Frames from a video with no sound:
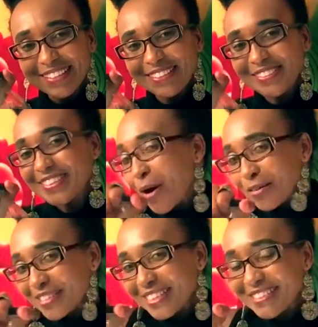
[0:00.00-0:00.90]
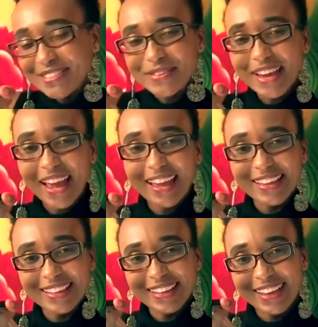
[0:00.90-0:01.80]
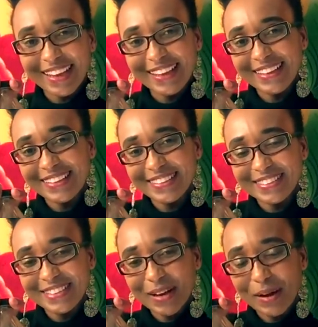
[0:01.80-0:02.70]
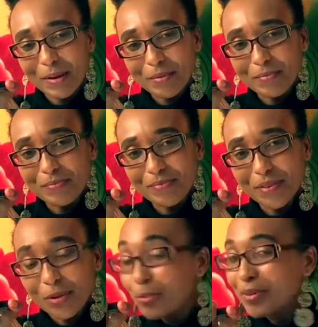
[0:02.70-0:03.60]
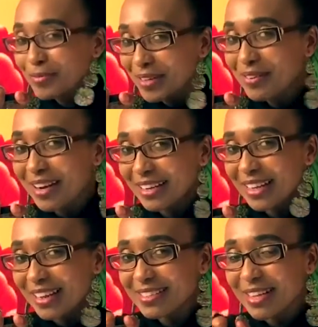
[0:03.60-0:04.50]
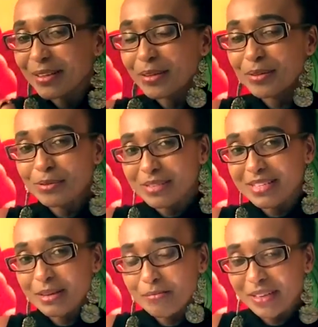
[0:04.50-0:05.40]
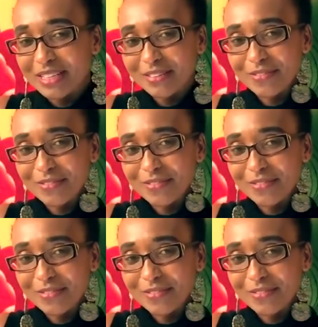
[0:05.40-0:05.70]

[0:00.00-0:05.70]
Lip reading: Do it often as you can, and you won't regret it. I tell you, you'll see a big